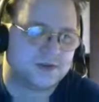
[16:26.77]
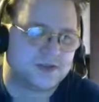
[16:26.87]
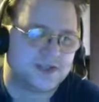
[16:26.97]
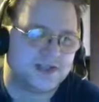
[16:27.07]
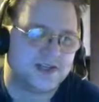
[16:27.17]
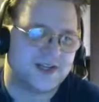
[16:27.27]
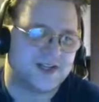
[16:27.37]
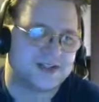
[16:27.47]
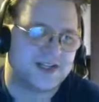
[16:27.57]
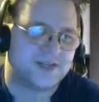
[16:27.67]
It's not on the
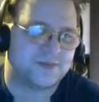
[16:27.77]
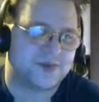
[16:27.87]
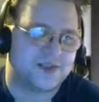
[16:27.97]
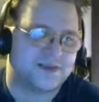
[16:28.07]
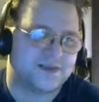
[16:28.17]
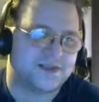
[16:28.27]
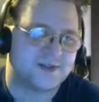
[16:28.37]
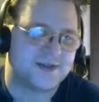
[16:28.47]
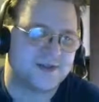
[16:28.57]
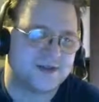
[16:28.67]
other side of the bridge, much to
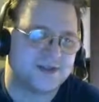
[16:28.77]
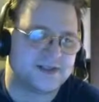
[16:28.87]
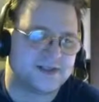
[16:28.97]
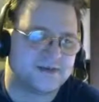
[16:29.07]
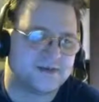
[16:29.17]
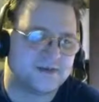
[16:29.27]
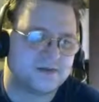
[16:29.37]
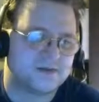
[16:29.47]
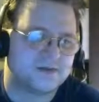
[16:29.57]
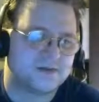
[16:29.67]
my annoyance.
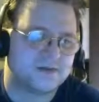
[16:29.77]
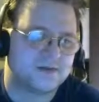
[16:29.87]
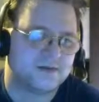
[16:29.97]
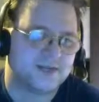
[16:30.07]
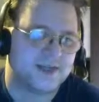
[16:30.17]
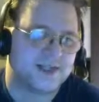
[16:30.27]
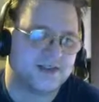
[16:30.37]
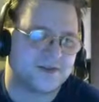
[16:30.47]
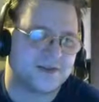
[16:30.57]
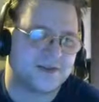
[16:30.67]
Oh yeah,
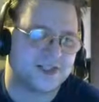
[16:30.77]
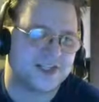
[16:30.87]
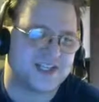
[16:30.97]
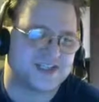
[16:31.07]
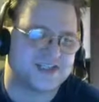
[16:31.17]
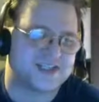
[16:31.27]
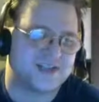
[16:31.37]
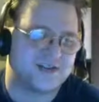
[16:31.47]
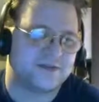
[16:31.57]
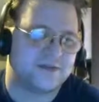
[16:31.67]
it's over there by the chest
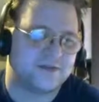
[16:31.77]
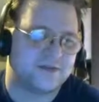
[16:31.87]
itself.